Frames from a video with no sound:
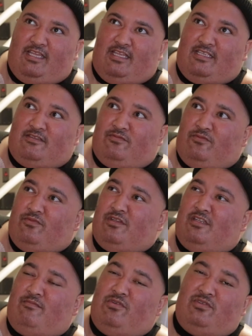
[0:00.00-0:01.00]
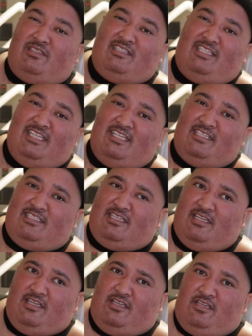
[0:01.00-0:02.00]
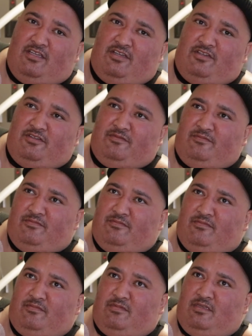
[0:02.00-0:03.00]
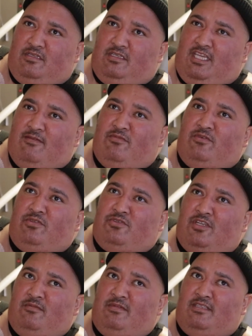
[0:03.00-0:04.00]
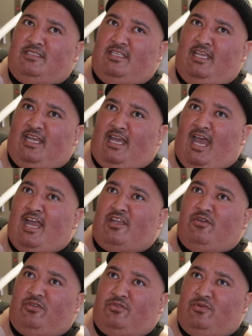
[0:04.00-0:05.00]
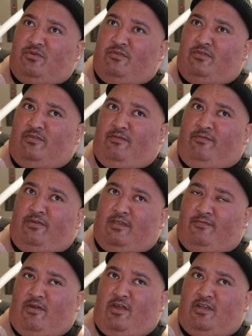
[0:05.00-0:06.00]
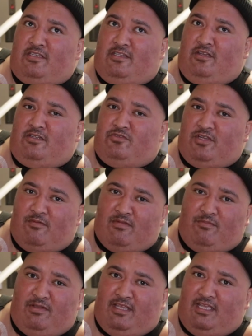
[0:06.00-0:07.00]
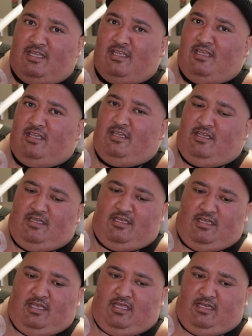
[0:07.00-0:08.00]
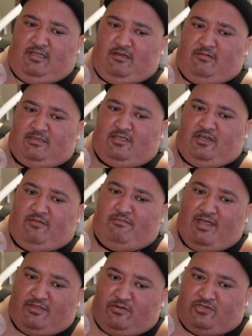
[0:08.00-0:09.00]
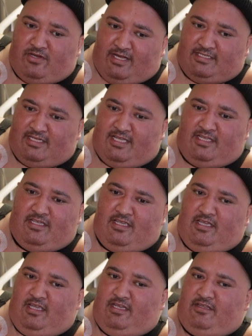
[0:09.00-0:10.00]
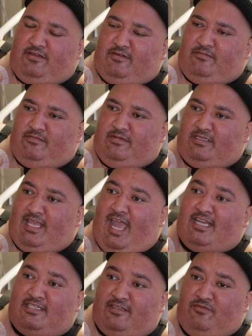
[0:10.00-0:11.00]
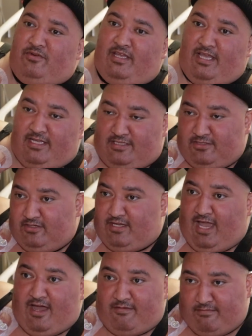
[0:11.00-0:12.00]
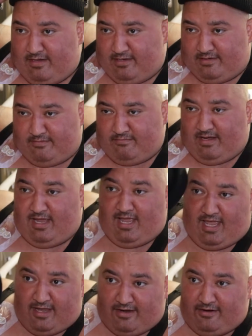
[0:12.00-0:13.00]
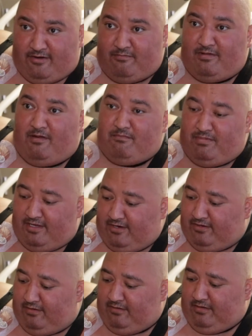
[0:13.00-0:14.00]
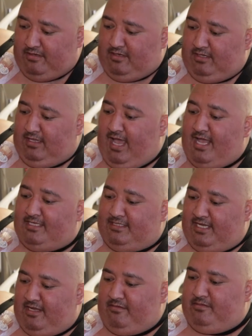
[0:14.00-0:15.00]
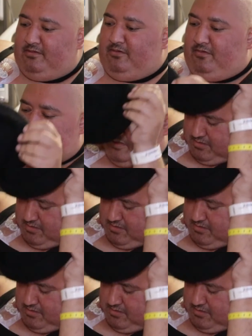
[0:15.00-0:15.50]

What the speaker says: is one of the most intense chemo treatments that I go through as far as the treatment plan, and it's called methotrexate, and it's actually what took out my hair and my beard last time. So